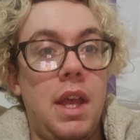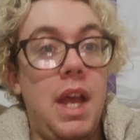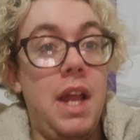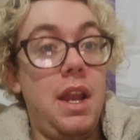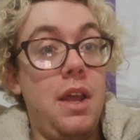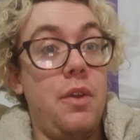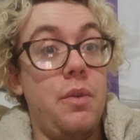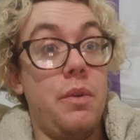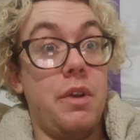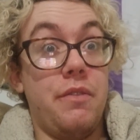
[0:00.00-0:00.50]

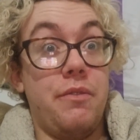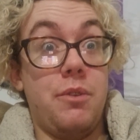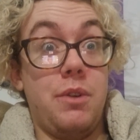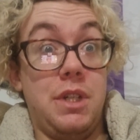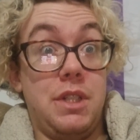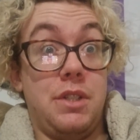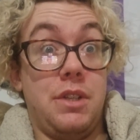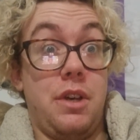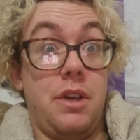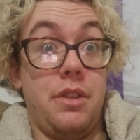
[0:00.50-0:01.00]
Hello
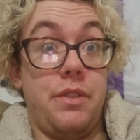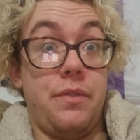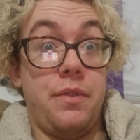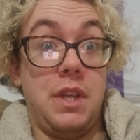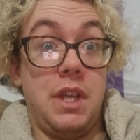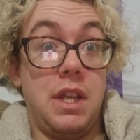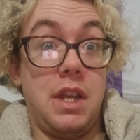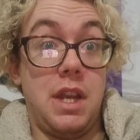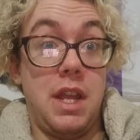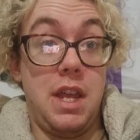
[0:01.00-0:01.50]
everyone, Darth
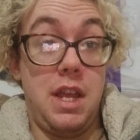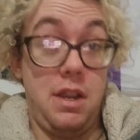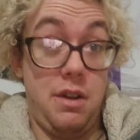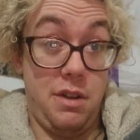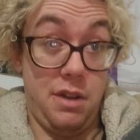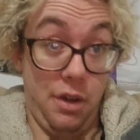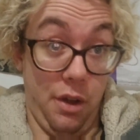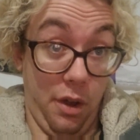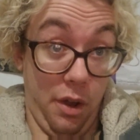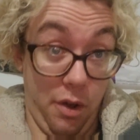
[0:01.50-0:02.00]
Vegan here,
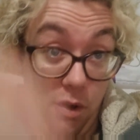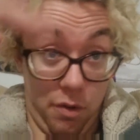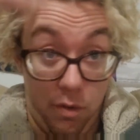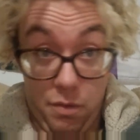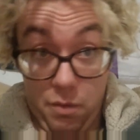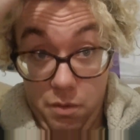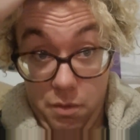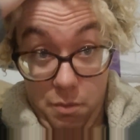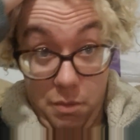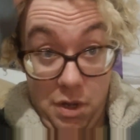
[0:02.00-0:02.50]
and I
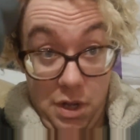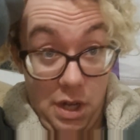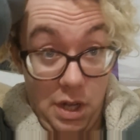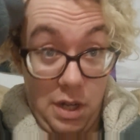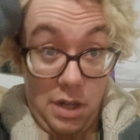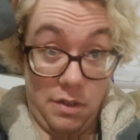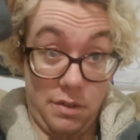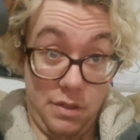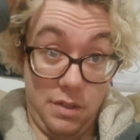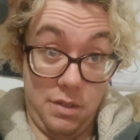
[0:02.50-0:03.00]
know my
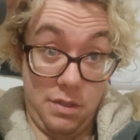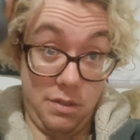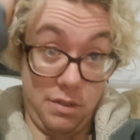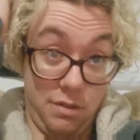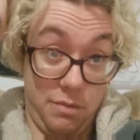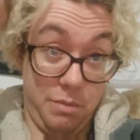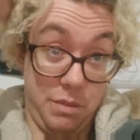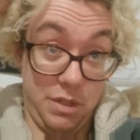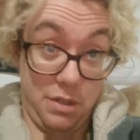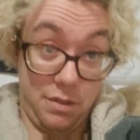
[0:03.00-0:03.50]
hair is a
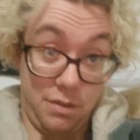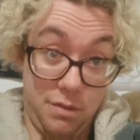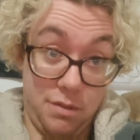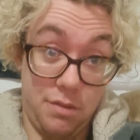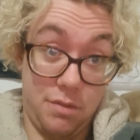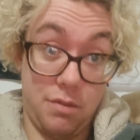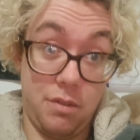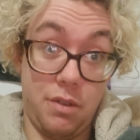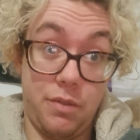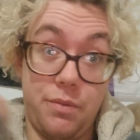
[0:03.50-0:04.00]
little bit
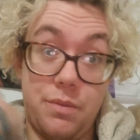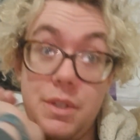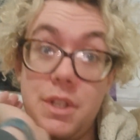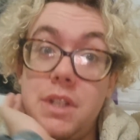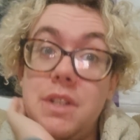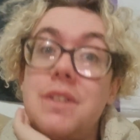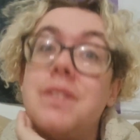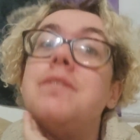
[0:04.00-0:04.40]
scruffy